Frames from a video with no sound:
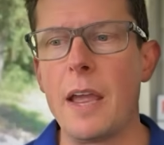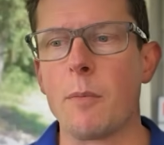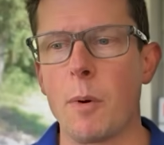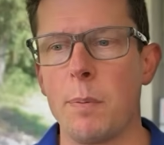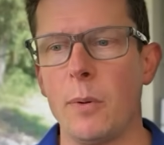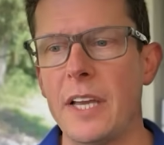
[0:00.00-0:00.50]
a
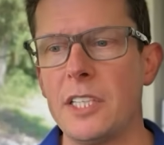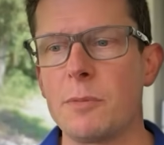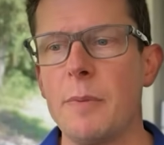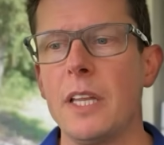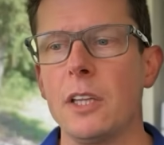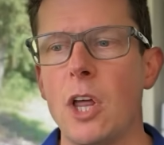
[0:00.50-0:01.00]

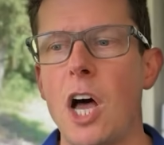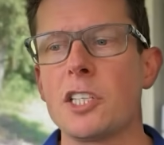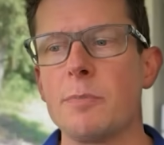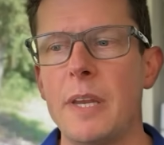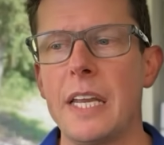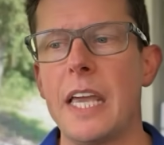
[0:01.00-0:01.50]
replacement
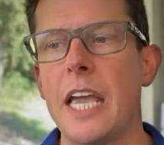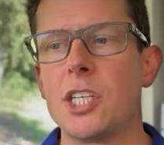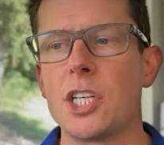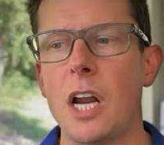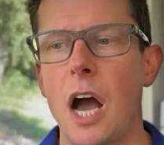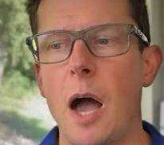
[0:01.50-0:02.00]
loss
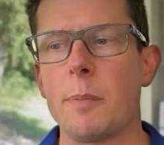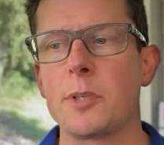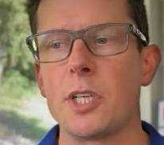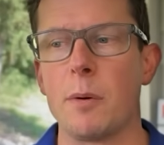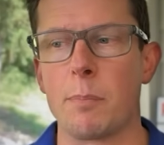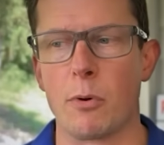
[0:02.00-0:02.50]
mitigation
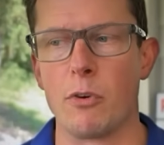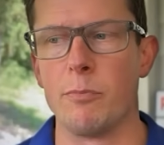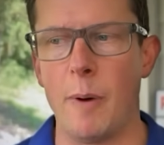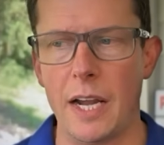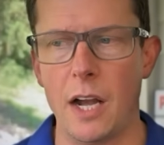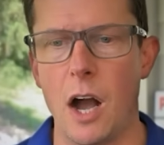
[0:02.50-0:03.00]
option approved
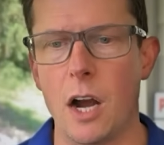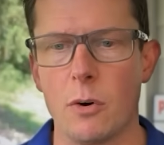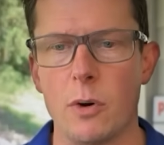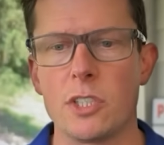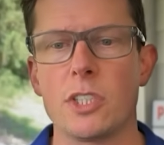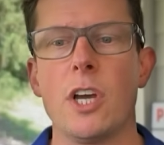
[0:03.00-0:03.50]
by
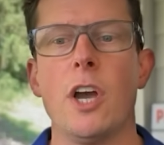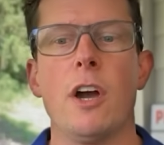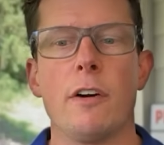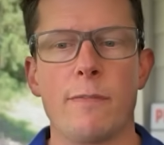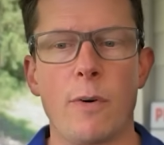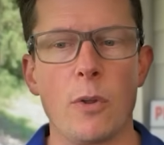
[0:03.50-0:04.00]
Congress.
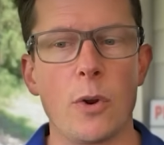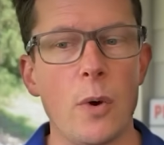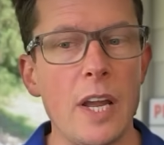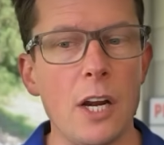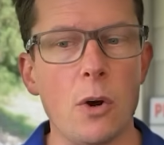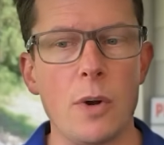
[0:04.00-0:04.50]
Further
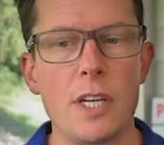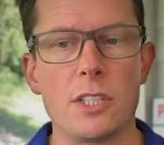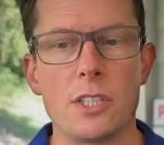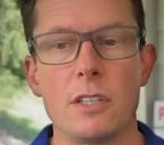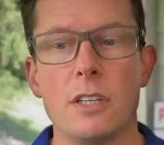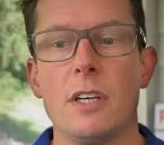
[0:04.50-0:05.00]

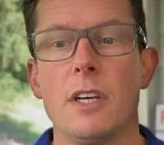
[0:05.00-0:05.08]
increase